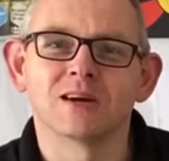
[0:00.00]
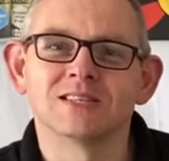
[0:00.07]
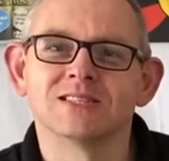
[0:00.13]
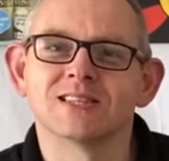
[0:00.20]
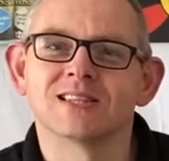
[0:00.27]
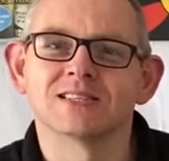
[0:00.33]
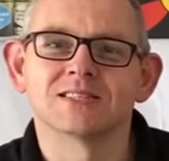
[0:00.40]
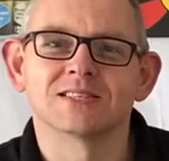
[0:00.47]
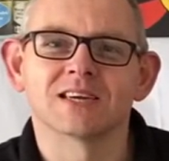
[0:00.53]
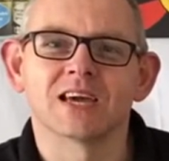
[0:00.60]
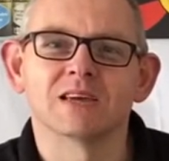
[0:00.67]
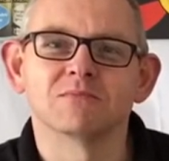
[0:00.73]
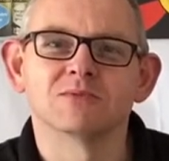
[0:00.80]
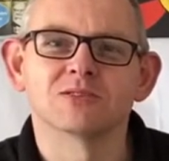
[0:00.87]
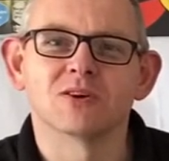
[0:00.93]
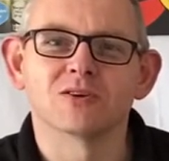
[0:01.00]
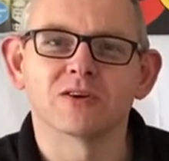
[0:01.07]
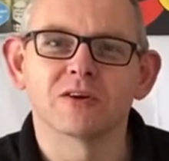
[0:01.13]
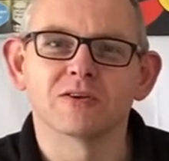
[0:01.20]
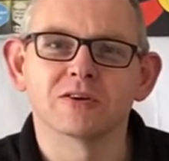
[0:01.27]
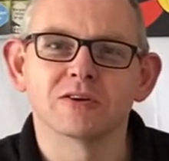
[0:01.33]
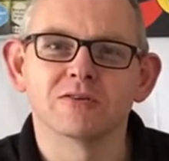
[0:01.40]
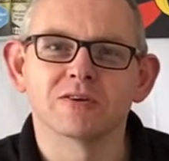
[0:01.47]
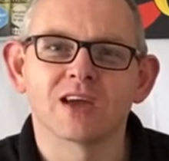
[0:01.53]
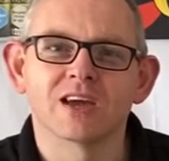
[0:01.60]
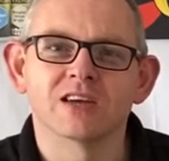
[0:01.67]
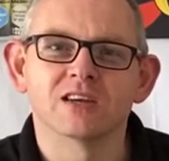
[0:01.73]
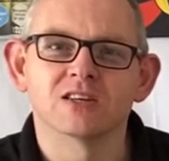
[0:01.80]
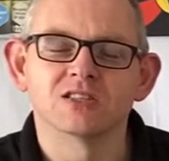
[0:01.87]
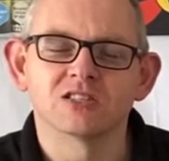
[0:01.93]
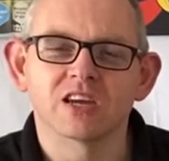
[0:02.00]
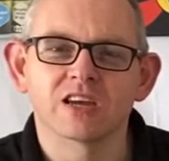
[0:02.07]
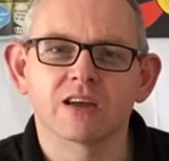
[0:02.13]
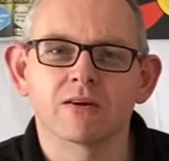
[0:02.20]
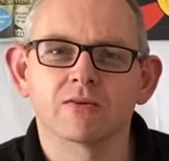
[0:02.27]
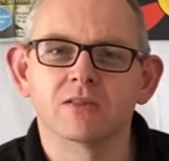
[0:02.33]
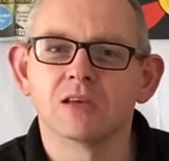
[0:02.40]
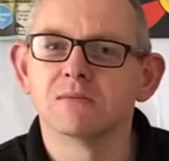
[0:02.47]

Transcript: mightylancergames.co.uk and check out